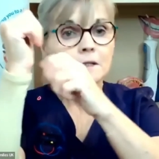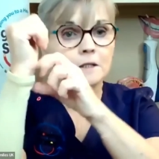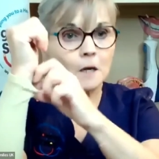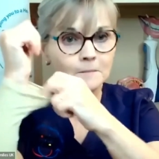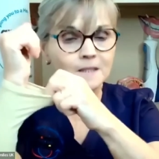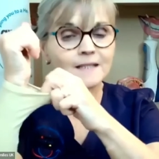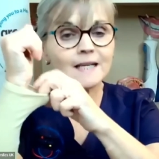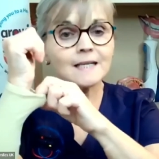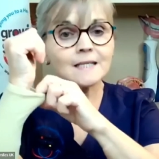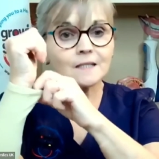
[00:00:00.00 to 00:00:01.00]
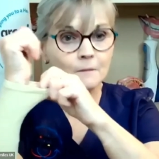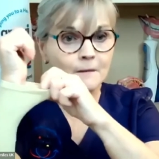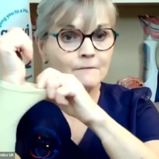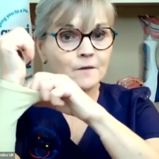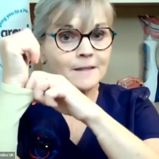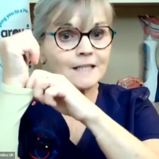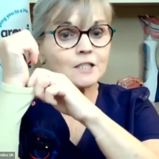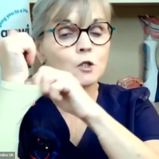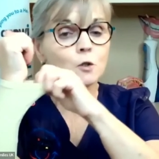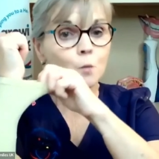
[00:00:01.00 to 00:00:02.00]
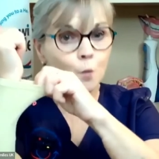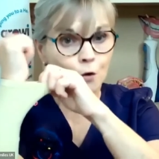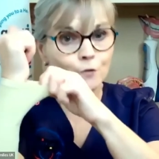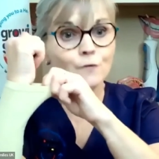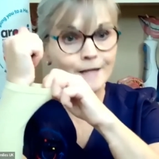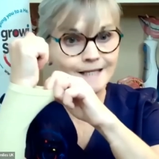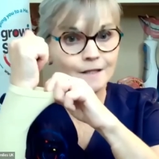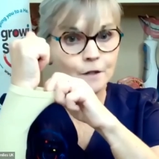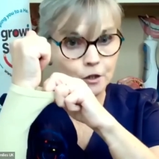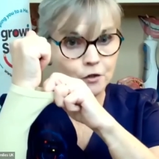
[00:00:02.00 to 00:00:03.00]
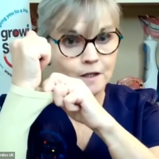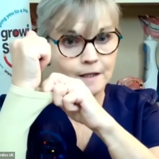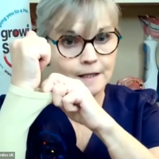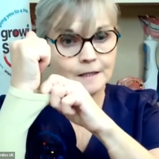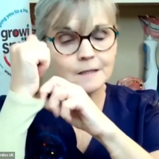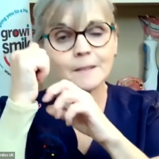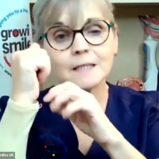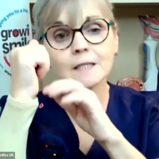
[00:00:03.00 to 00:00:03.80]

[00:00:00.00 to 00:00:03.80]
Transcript: Gum disease, gum inflammation is one reason that you can get a space.